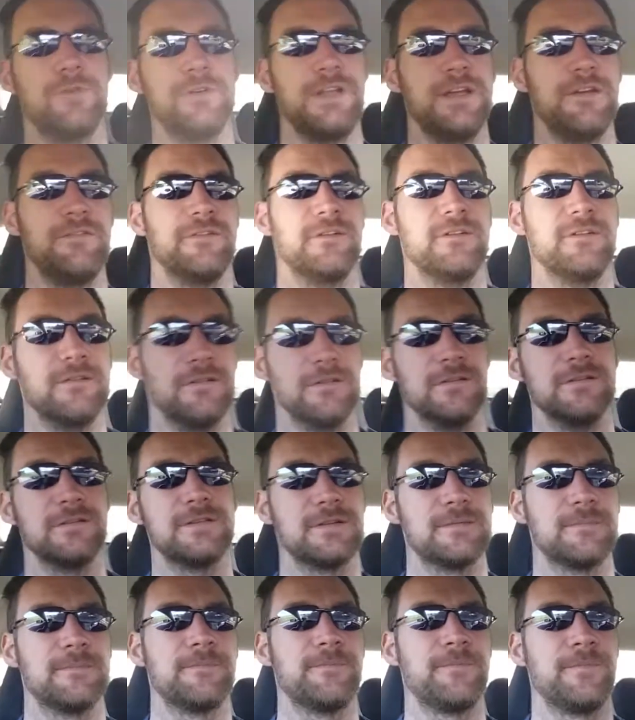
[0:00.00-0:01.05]
more difficult.
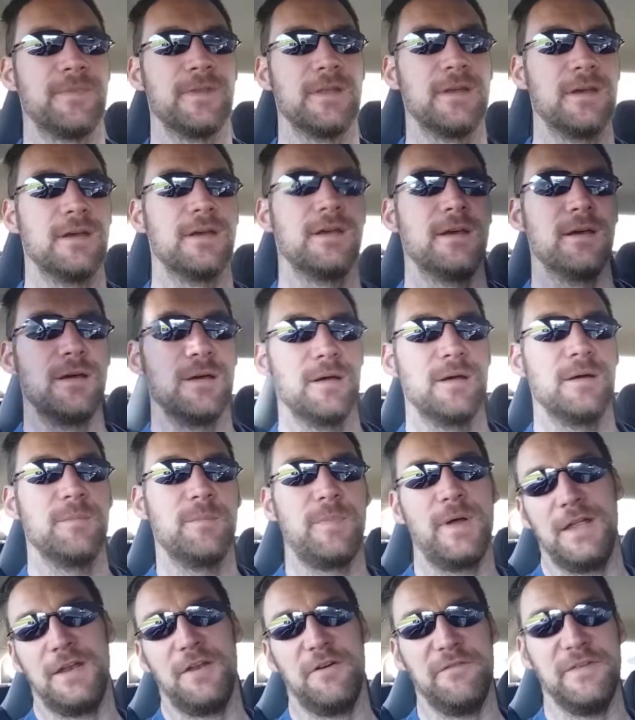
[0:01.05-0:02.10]

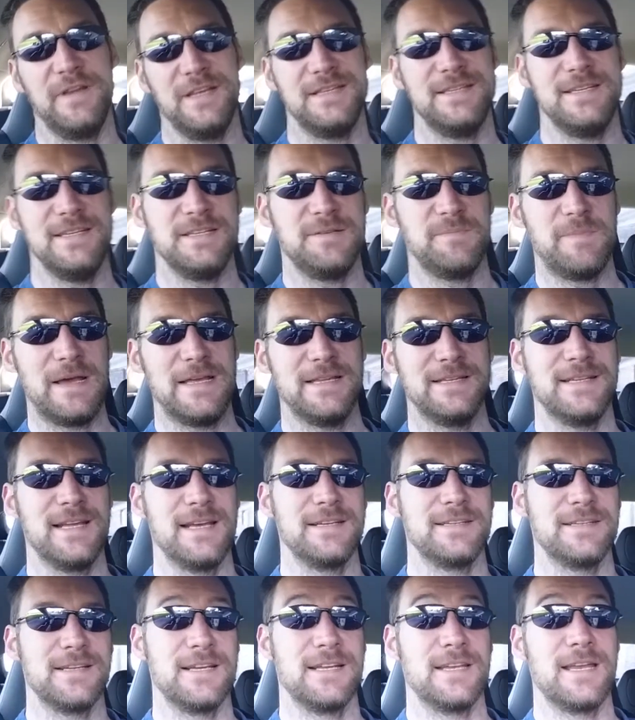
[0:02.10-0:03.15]
But obviously
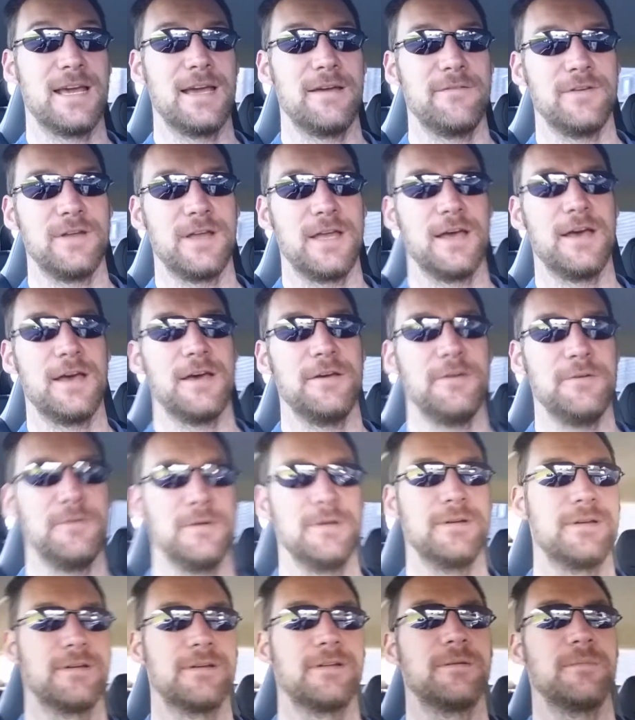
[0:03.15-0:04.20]
SpaceX are going to have a go
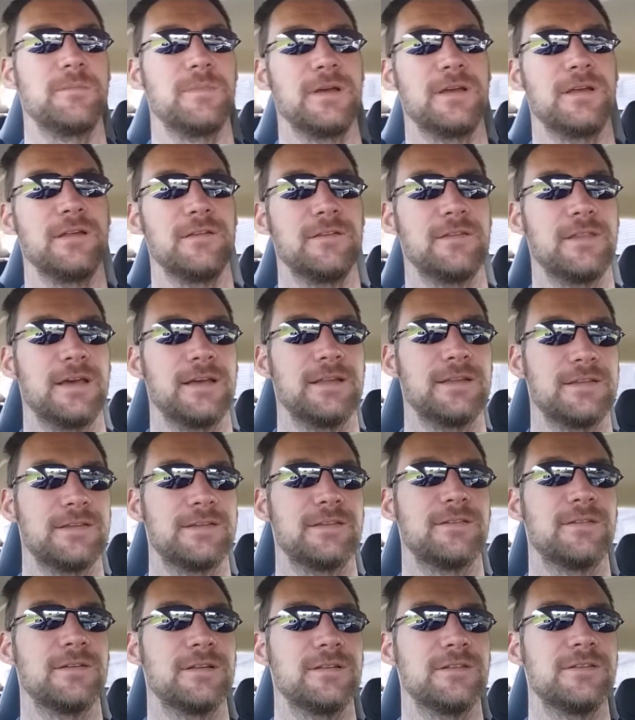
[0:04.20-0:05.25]
because
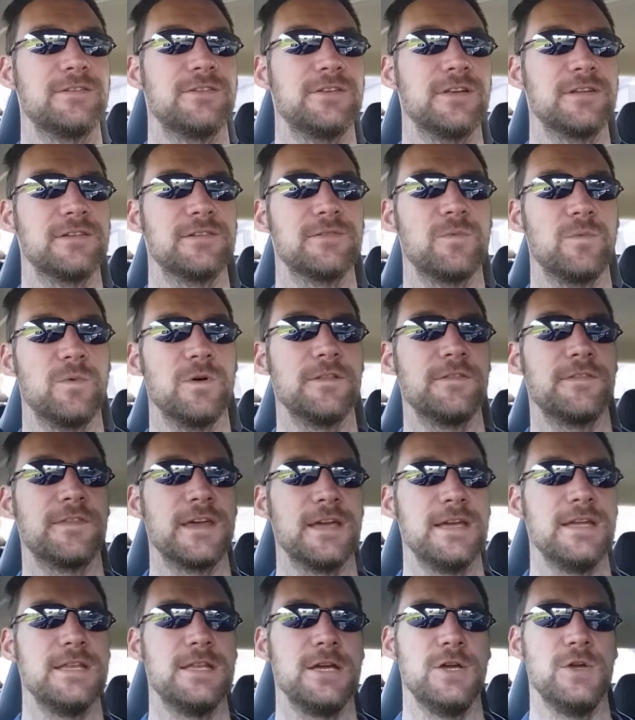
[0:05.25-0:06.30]
that's just what
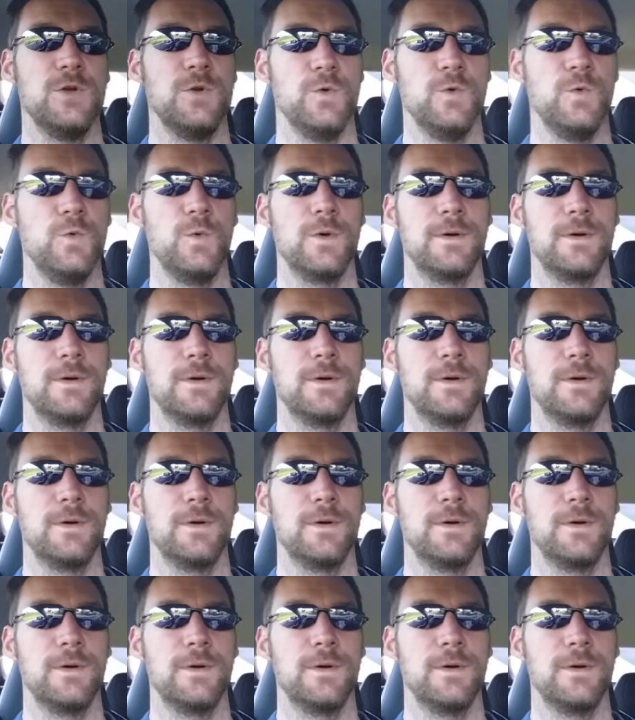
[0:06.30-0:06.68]
they do.